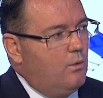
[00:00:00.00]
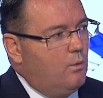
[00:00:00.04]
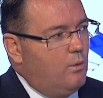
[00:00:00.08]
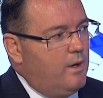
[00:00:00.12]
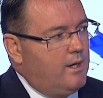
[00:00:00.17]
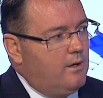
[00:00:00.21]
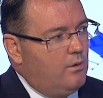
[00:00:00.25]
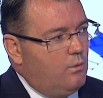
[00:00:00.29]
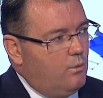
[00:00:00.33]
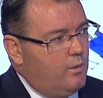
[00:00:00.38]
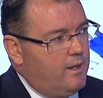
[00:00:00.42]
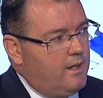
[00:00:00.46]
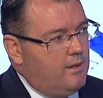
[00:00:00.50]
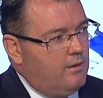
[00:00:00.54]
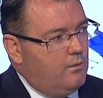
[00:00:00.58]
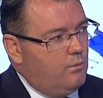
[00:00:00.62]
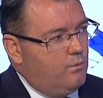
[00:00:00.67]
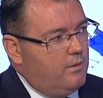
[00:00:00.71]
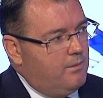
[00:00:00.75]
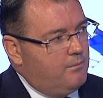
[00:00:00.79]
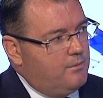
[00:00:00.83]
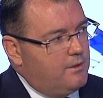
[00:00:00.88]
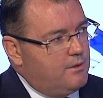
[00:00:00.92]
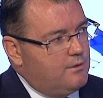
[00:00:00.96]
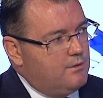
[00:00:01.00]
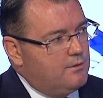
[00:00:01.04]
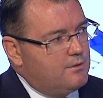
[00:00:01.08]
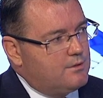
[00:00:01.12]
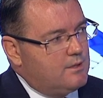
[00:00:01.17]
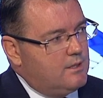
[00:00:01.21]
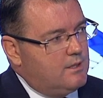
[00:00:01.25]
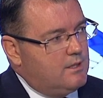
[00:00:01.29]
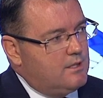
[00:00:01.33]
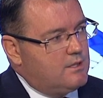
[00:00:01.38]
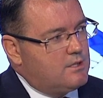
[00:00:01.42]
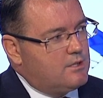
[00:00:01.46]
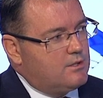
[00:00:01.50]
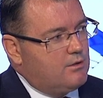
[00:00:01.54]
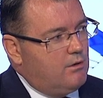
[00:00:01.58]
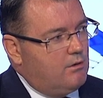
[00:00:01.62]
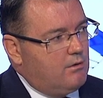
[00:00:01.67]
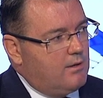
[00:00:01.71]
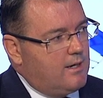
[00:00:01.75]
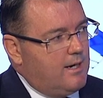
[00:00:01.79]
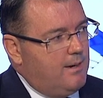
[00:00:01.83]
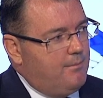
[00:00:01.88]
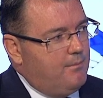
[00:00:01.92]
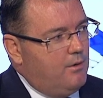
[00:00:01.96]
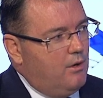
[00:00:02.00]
when we do see this stock come